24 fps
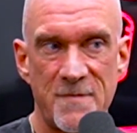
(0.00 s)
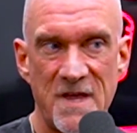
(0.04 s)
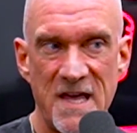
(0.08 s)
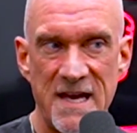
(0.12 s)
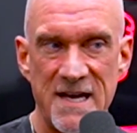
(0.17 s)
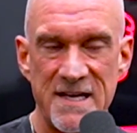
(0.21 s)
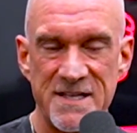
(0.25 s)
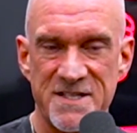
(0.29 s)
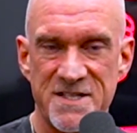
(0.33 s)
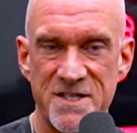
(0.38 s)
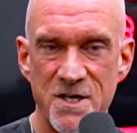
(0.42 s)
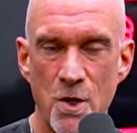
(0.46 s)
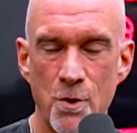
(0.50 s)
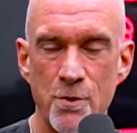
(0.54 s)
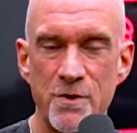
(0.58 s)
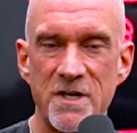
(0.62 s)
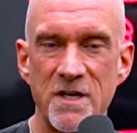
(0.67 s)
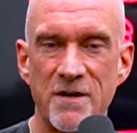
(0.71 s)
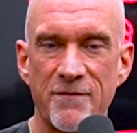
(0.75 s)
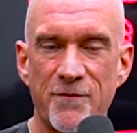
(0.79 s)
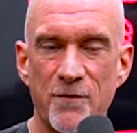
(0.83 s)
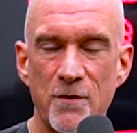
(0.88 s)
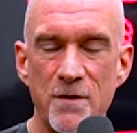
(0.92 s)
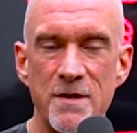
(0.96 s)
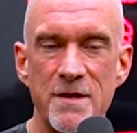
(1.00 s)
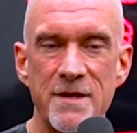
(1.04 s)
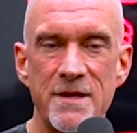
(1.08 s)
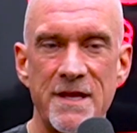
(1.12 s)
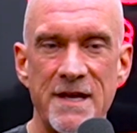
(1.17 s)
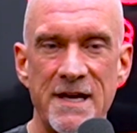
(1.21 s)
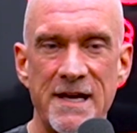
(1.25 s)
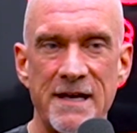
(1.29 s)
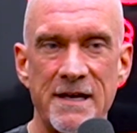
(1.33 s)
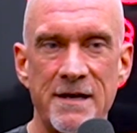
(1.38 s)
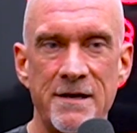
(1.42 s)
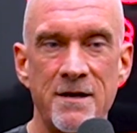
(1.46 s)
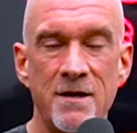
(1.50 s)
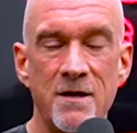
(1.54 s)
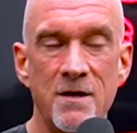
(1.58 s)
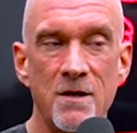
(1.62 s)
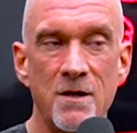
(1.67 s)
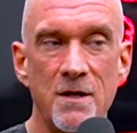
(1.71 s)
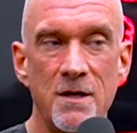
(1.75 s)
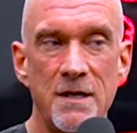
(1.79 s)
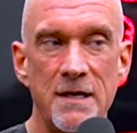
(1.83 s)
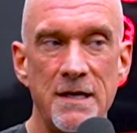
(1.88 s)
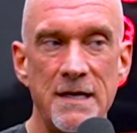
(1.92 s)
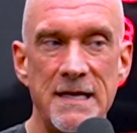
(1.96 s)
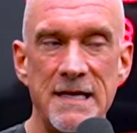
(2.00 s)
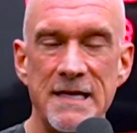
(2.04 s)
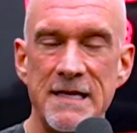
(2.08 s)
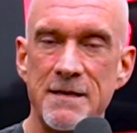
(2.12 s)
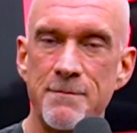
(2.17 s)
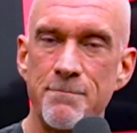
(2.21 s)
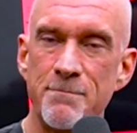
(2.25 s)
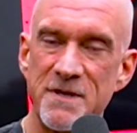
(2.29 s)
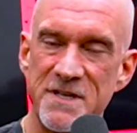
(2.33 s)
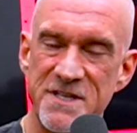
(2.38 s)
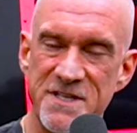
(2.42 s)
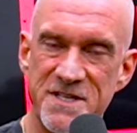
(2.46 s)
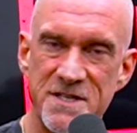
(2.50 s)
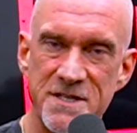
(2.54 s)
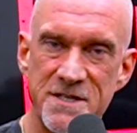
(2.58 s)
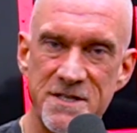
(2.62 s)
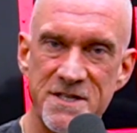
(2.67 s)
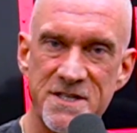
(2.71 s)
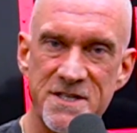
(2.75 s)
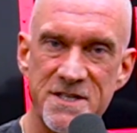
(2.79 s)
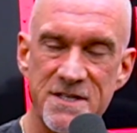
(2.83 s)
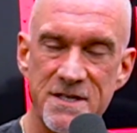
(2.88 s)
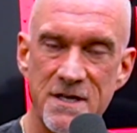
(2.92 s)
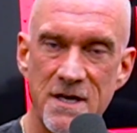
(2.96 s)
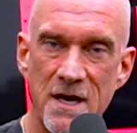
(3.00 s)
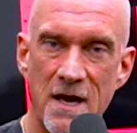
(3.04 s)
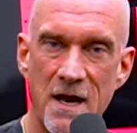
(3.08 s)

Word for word: It is no different than in business.